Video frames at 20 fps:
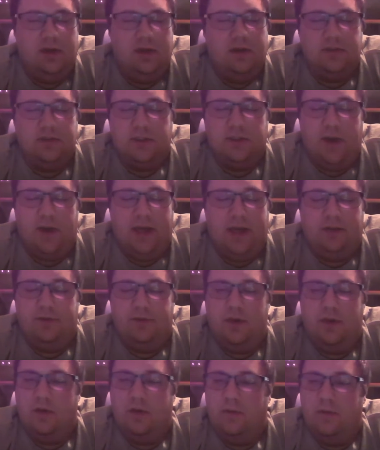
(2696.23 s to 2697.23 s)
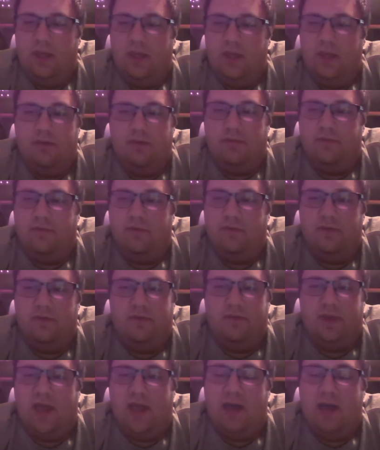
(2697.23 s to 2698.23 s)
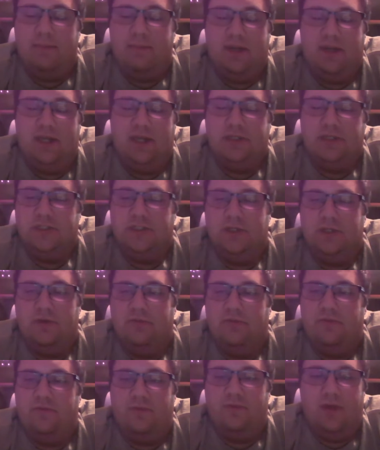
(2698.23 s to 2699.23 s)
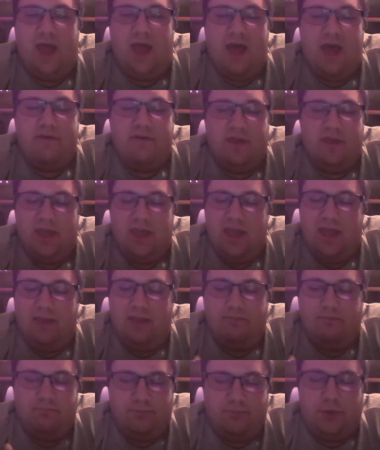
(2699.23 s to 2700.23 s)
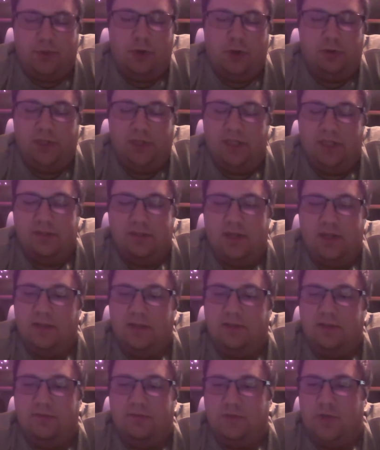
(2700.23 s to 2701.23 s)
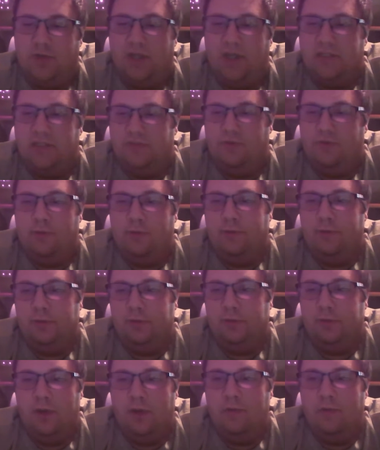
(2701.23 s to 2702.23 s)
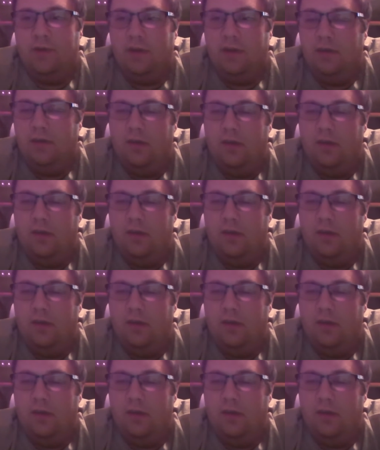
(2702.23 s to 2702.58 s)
So I don't know if the combination of having a purely inductive transformer load,